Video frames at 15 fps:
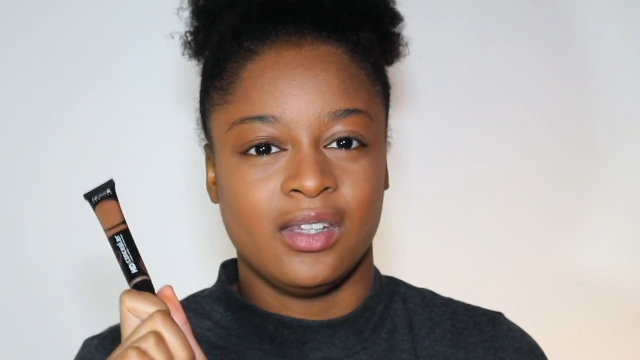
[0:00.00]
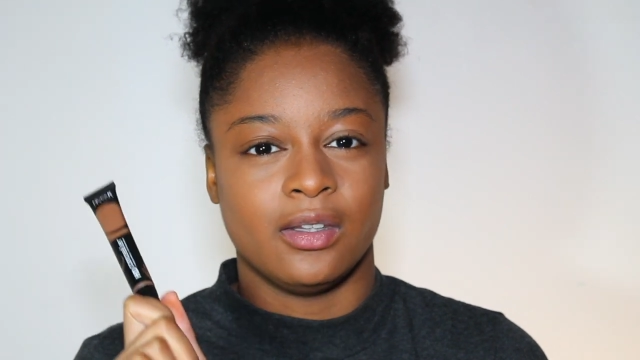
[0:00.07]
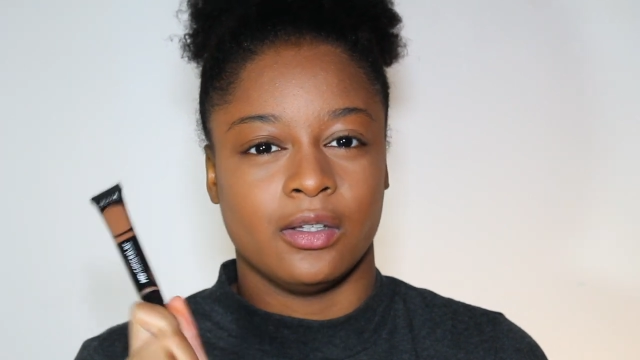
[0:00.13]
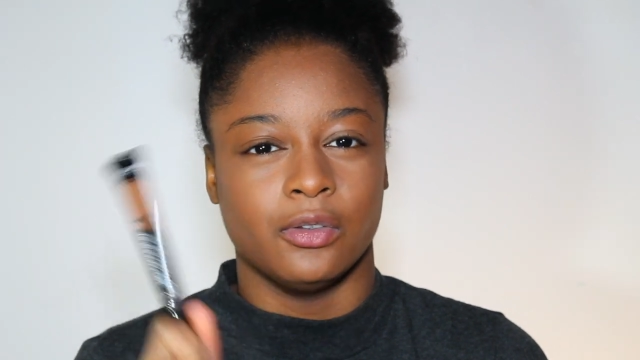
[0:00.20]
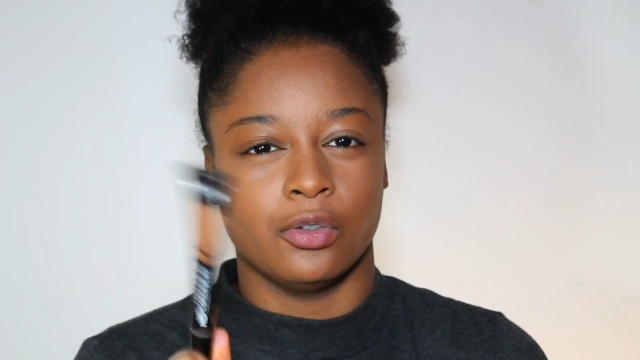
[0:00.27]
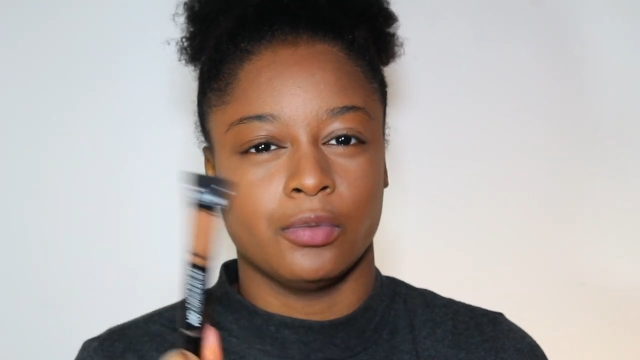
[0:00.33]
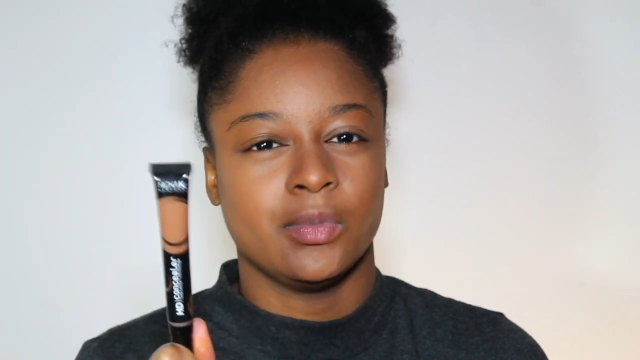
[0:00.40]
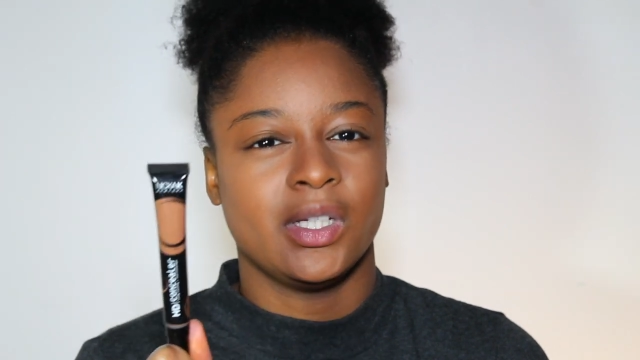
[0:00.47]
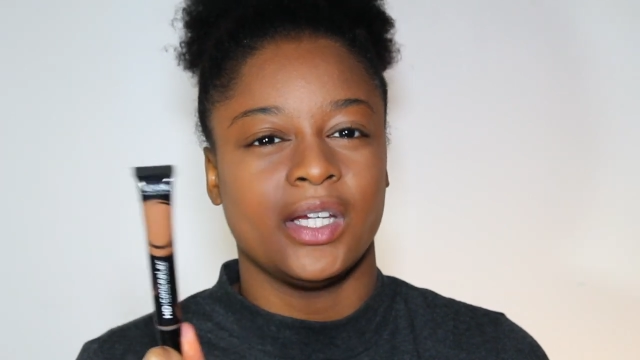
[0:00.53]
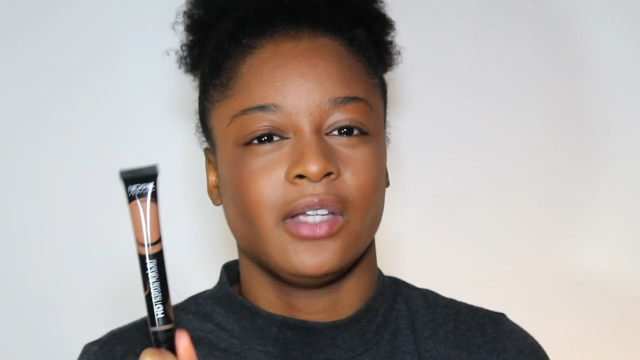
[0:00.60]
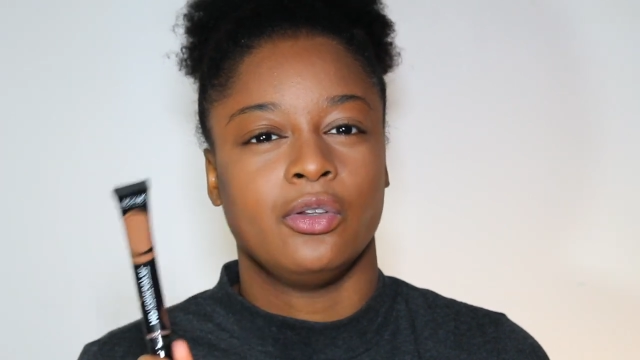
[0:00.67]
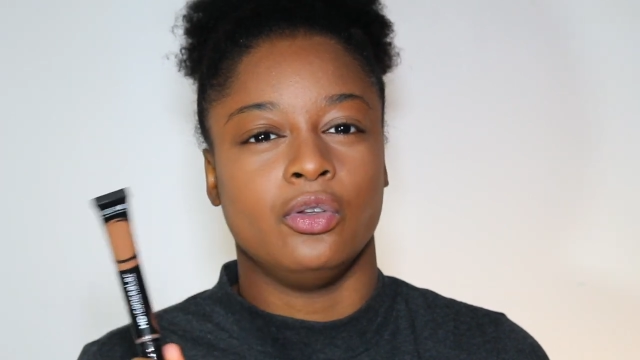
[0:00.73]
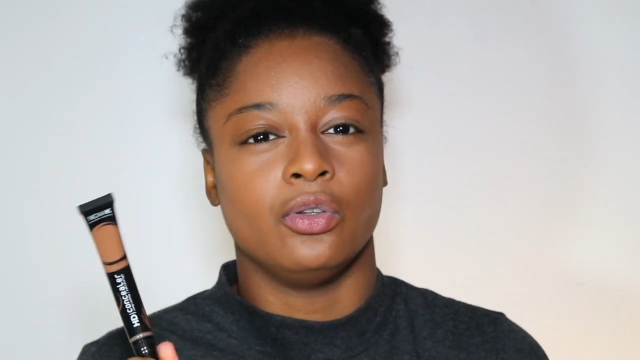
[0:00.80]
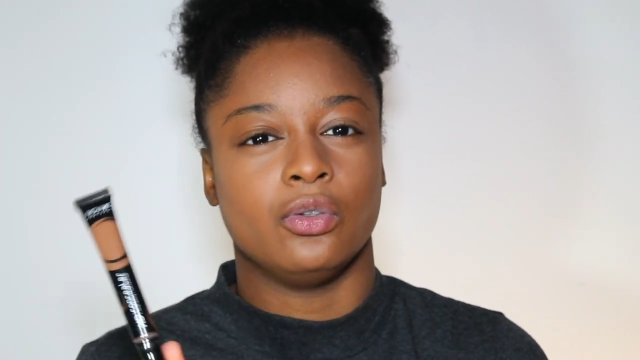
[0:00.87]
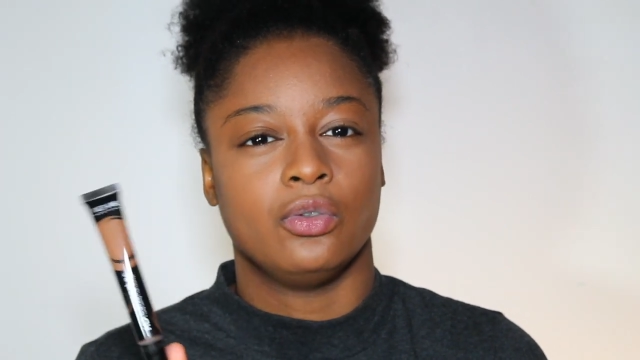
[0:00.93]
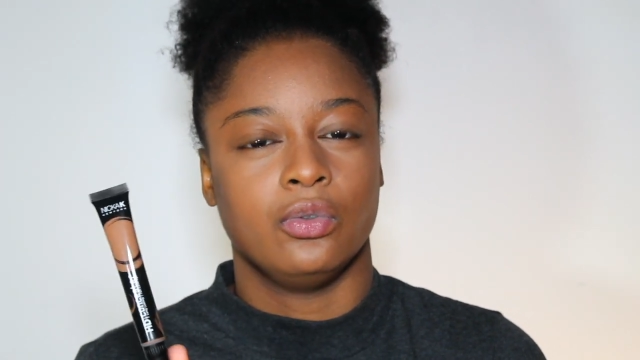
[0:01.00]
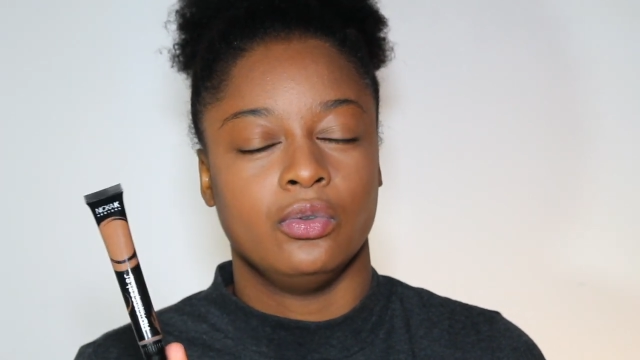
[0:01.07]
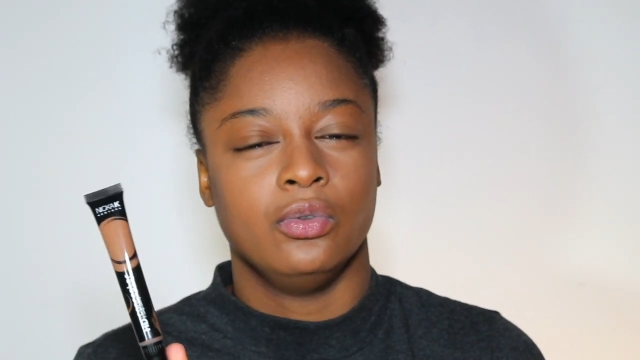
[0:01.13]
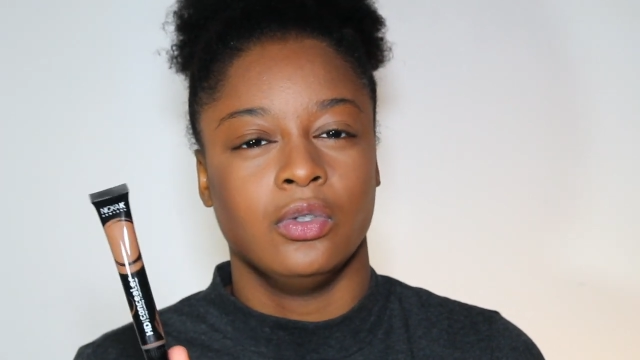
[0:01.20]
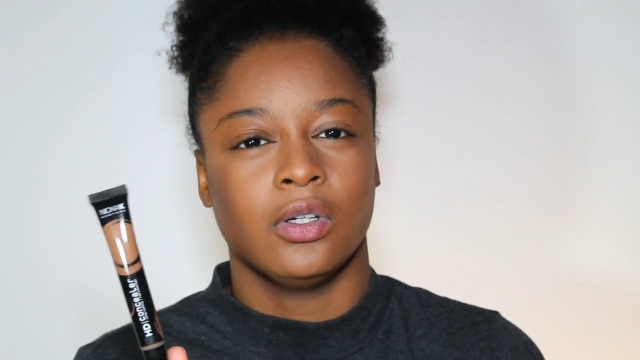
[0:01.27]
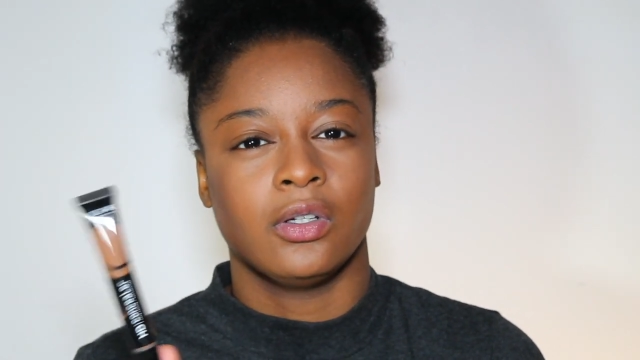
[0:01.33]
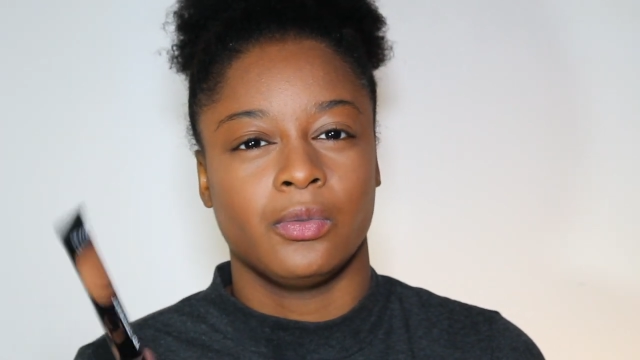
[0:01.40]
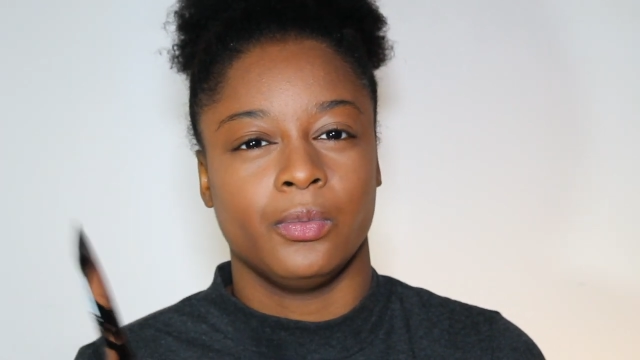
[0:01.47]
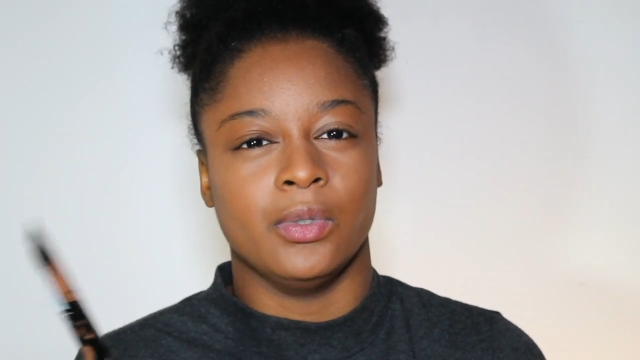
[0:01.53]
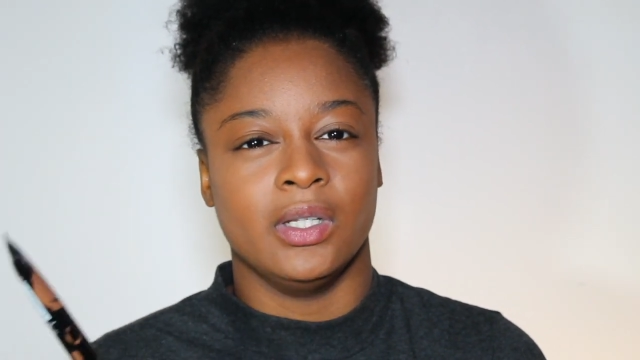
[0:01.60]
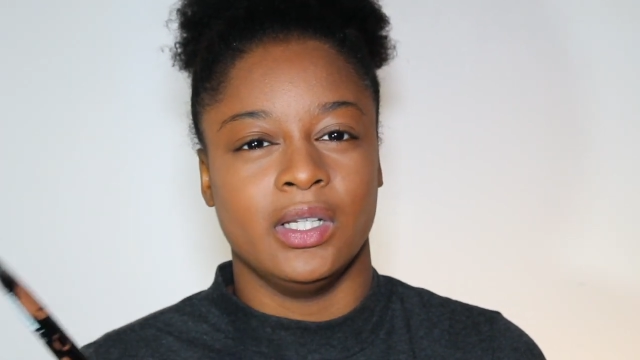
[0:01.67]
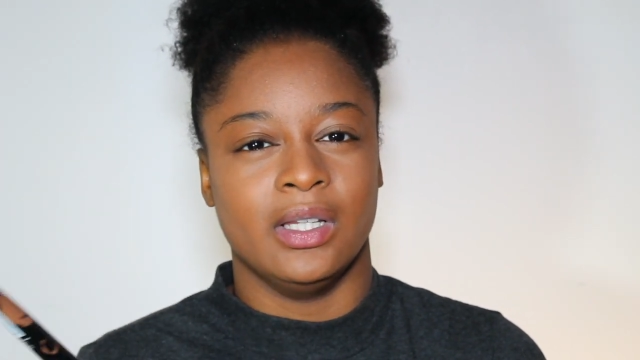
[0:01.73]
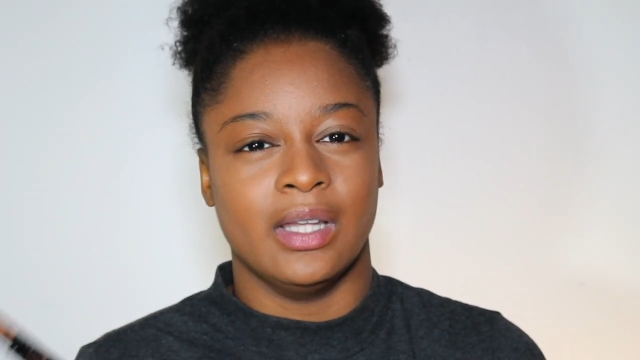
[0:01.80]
Now normally I do not really